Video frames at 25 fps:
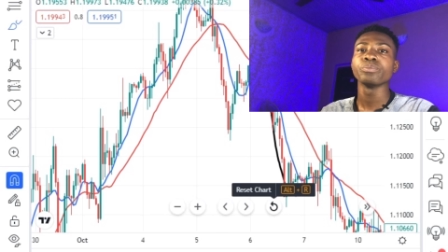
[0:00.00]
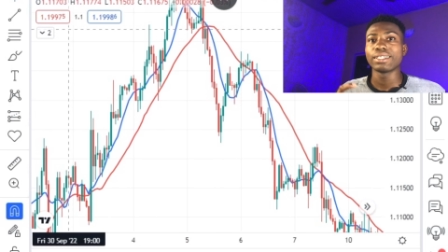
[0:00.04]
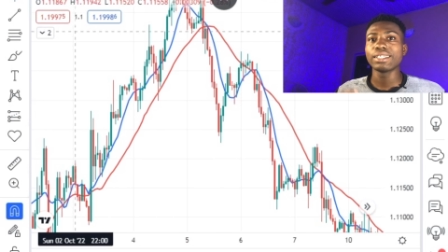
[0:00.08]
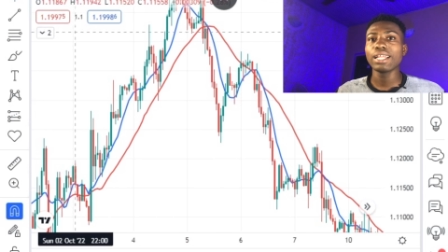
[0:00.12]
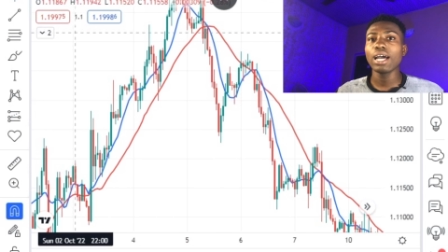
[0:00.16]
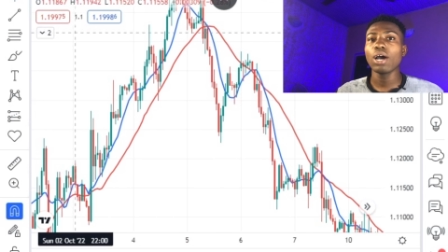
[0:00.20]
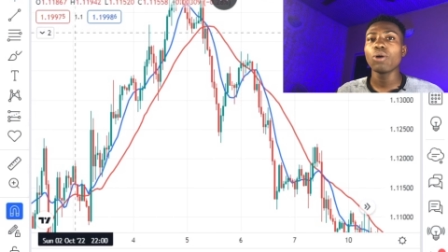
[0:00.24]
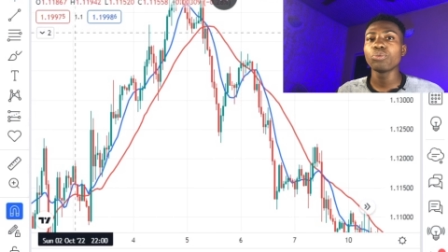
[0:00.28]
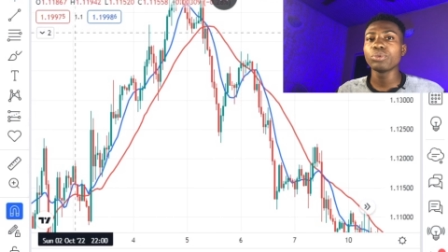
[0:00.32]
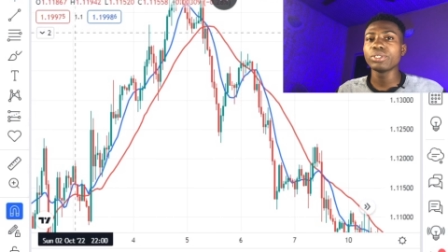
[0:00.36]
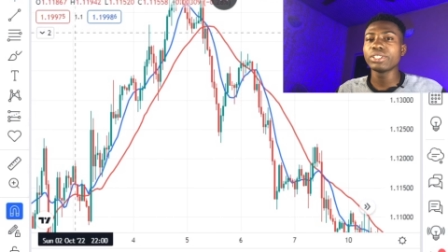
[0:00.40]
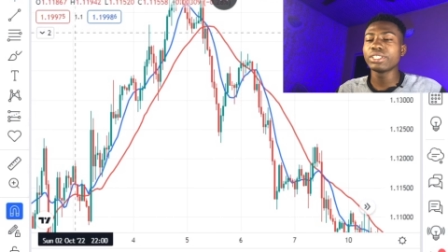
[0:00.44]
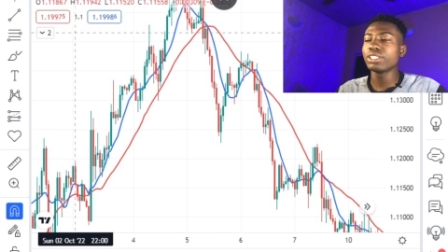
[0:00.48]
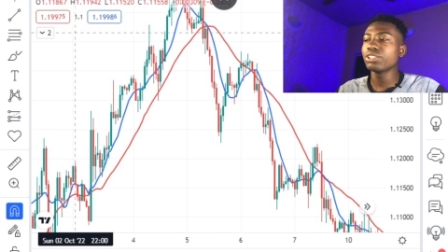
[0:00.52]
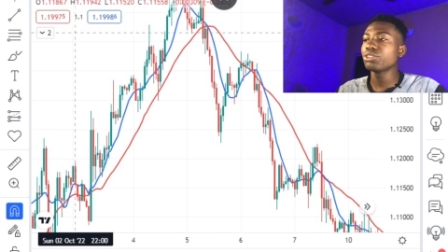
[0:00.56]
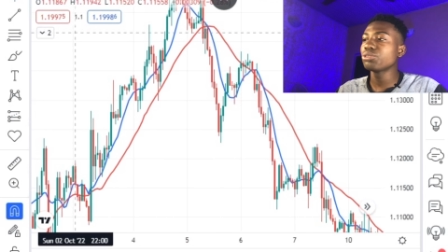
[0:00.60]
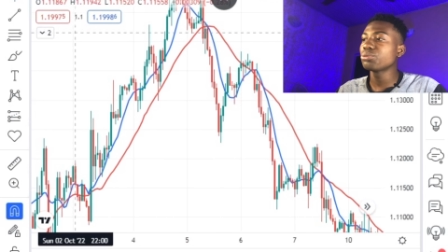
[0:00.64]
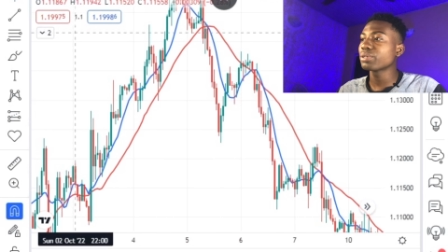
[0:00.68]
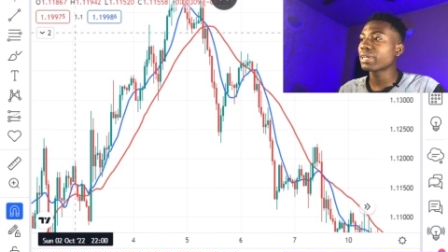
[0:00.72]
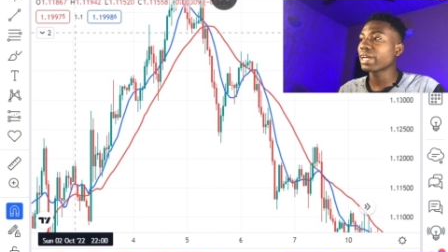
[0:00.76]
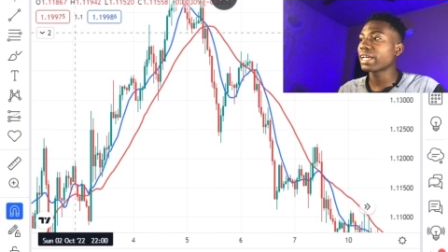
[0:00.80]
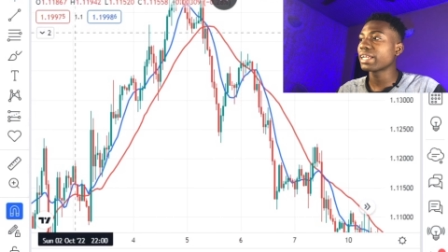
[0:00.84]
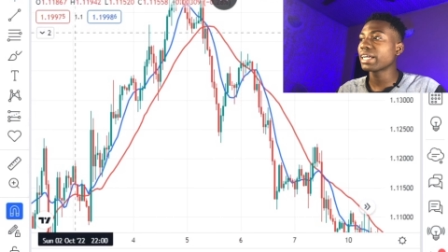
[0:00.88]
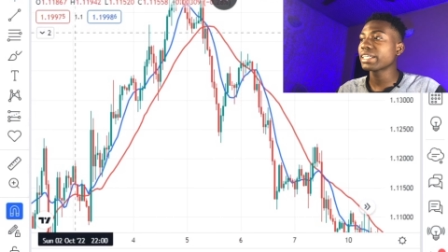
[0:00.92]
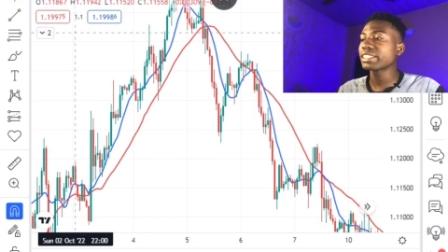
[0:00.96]
Now with this,
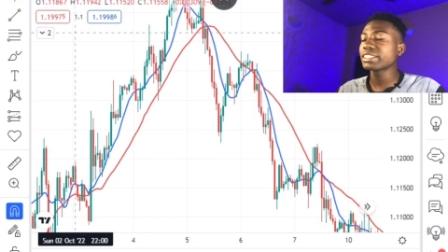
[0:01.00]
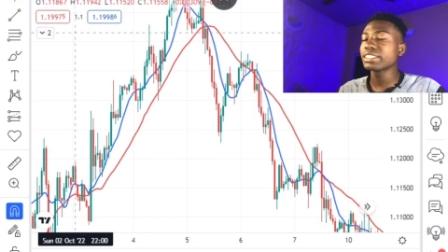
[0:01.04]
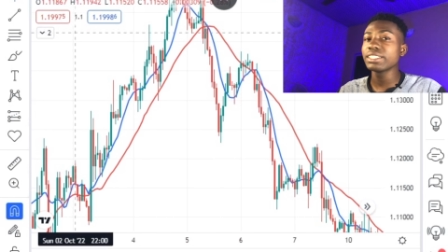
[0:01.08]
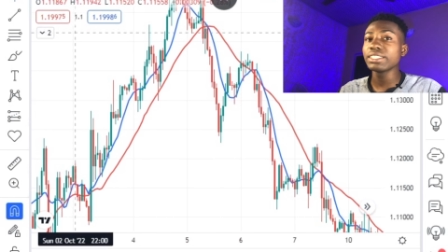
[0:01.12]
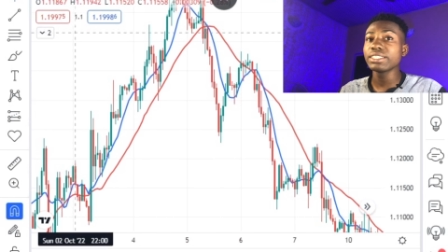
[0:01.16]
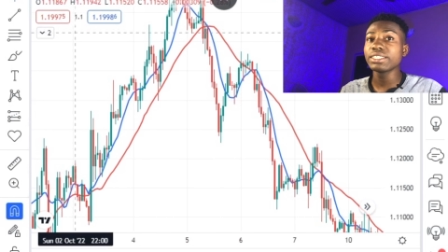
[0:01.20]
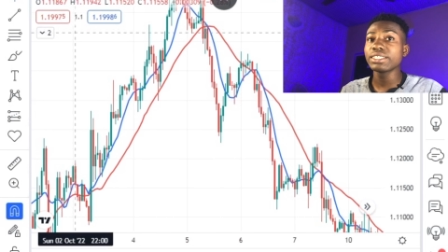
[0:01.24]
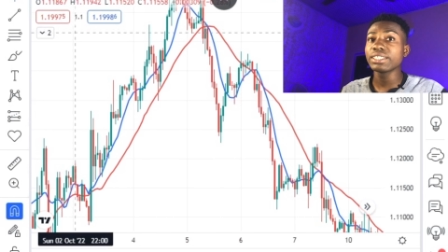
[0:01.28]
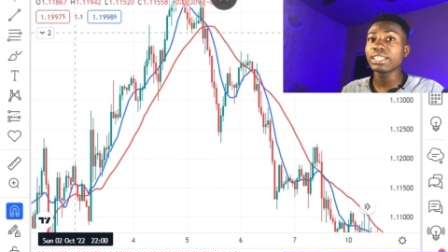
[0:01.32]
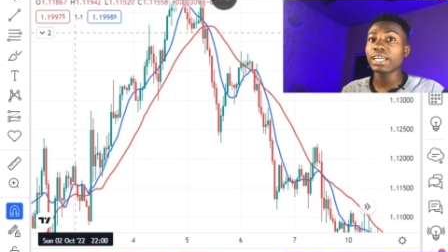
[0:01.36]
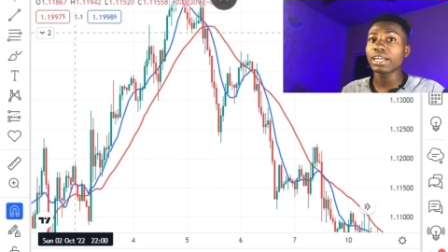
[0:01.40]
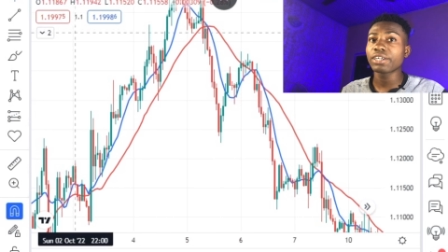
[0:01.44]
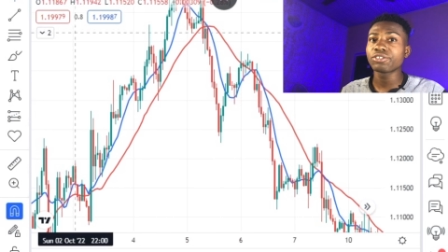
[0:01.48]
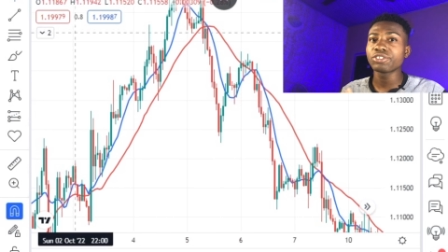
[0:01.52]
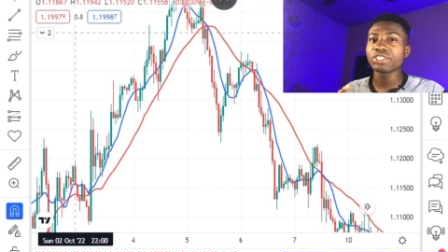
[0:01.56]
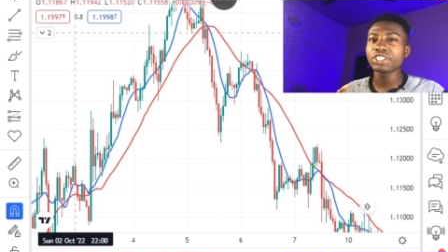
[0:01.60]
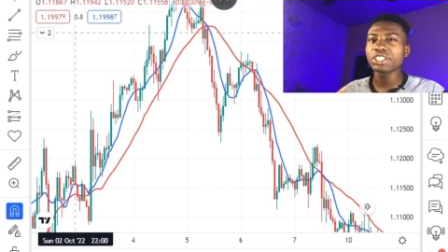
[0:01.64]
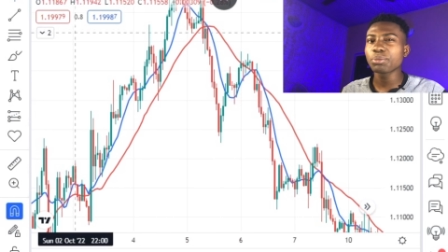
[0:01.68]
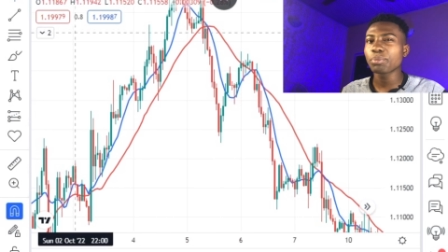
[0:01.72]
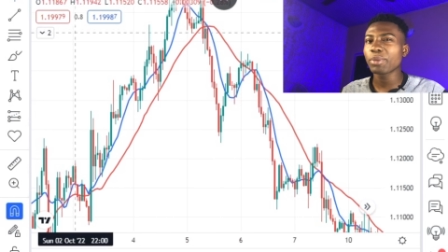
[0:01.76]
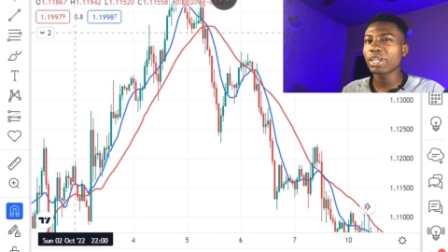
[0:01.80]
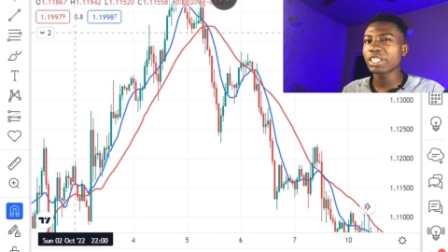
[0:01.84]
we can actually see that risk